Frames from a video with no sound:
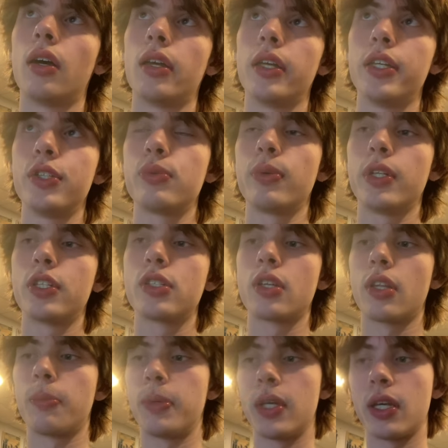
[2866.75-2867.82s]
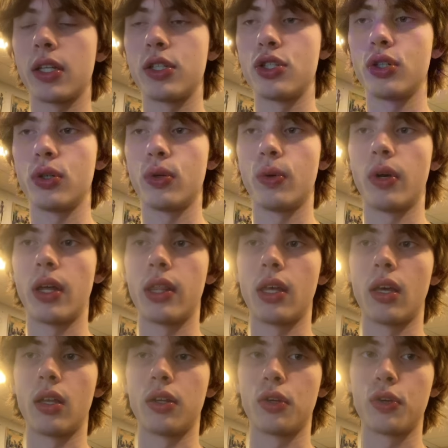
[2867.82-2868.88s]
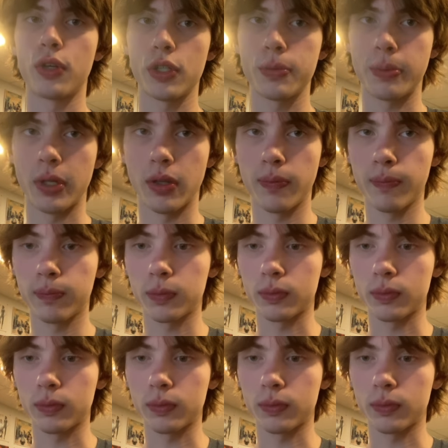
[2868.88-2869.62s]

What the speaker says: E-Switch to the Pikachu, and then Crispin.